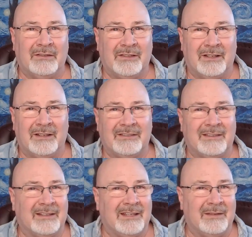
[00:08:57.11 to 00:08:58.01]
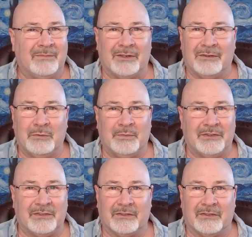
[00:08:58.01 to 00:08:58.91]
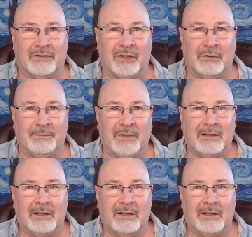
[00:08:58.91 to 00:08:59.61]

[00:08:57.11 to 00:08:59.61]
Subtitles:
just to keep their new business afloat